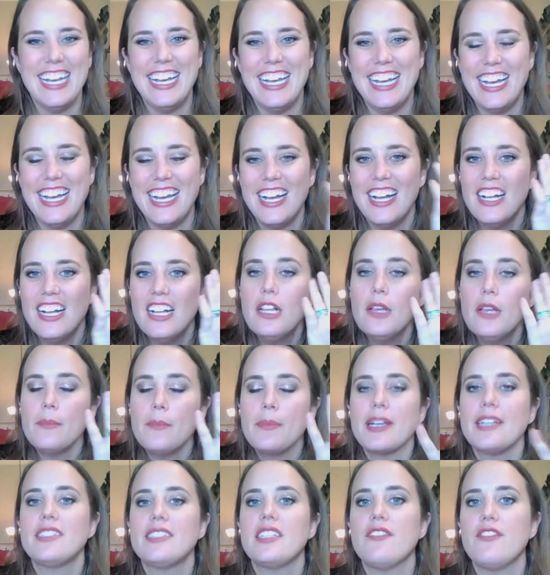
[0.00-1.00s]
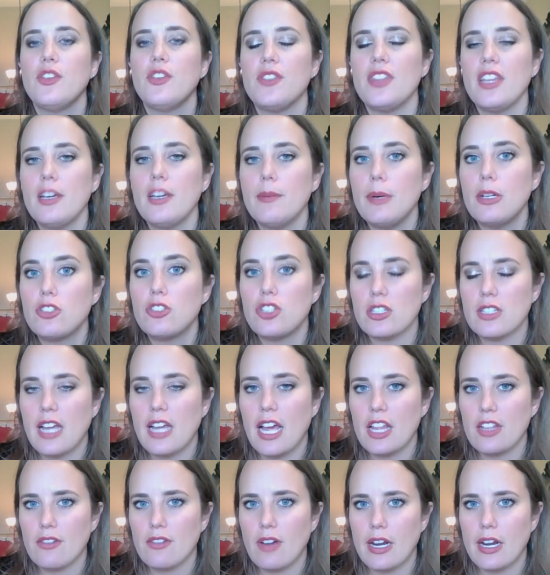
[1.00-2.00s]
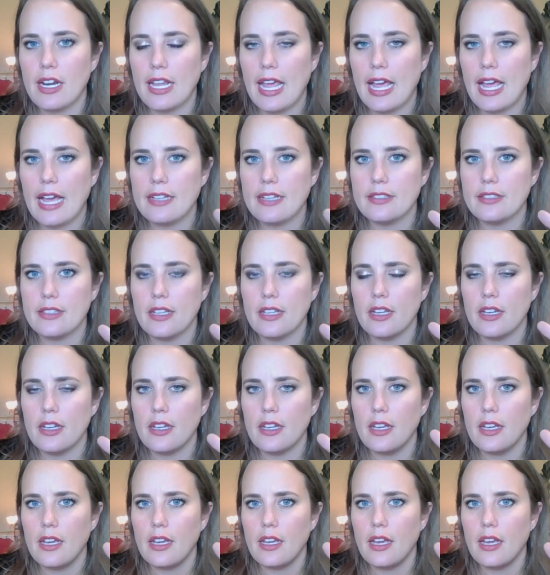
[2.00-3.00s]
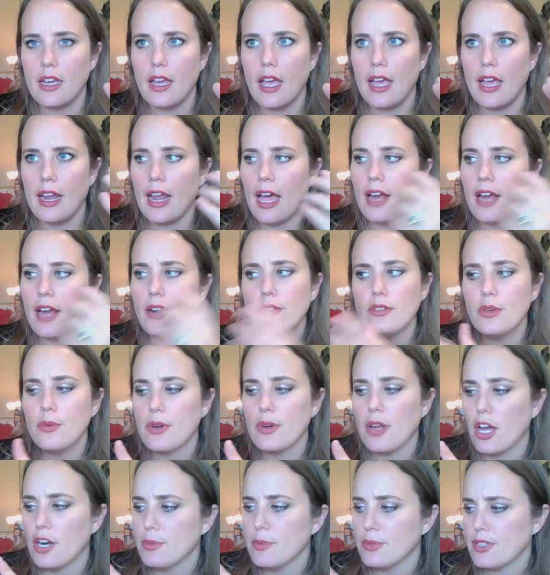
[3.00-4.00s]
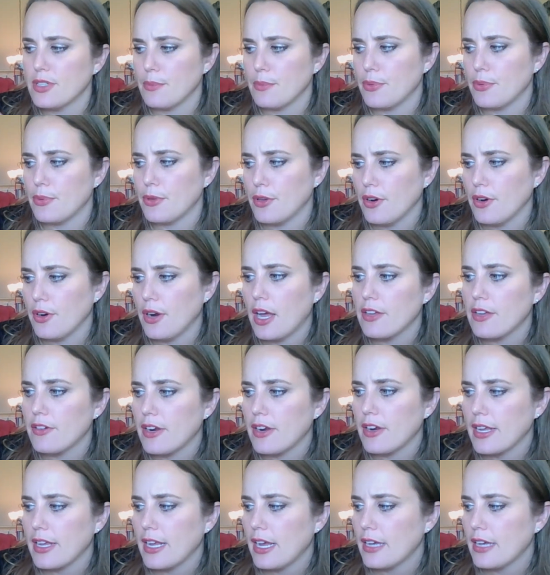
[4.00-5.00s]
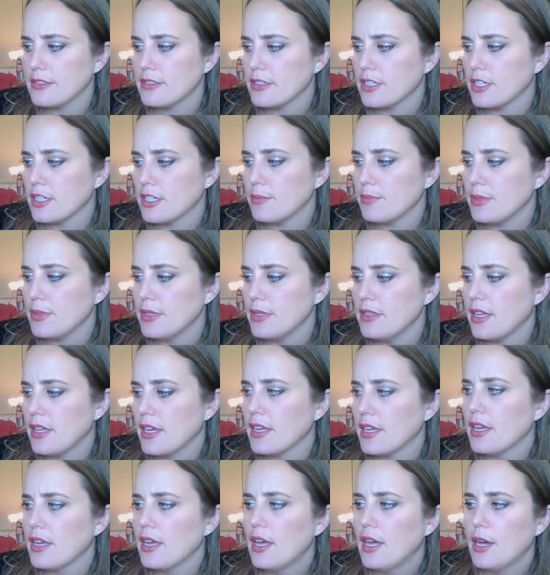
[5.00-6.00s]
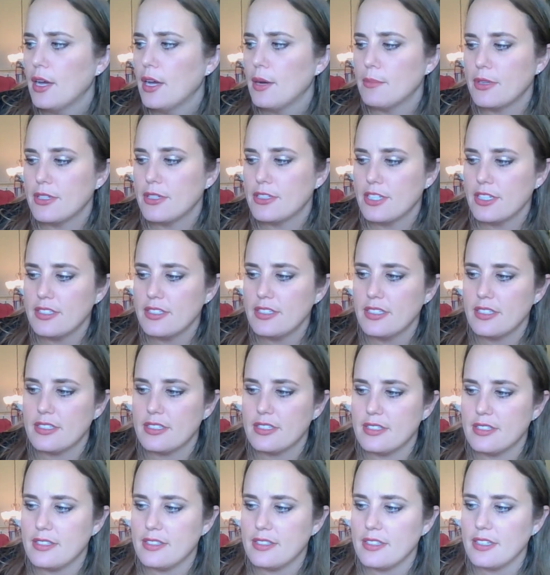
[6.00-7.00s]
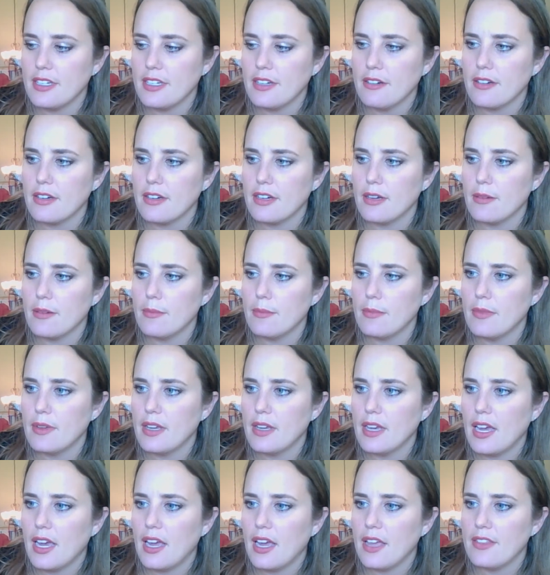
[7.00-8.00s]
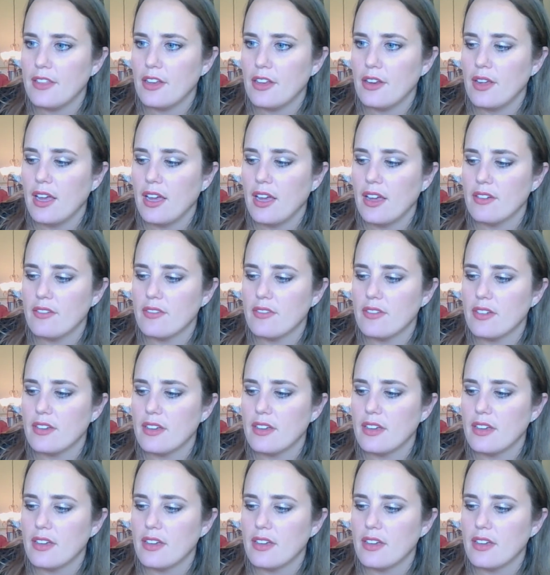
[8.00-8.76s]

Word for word: because if you think about just hyaluronic acid, and I don't know what 100% pure hyaluronic acid is going to be like, but just this serum, and then you have,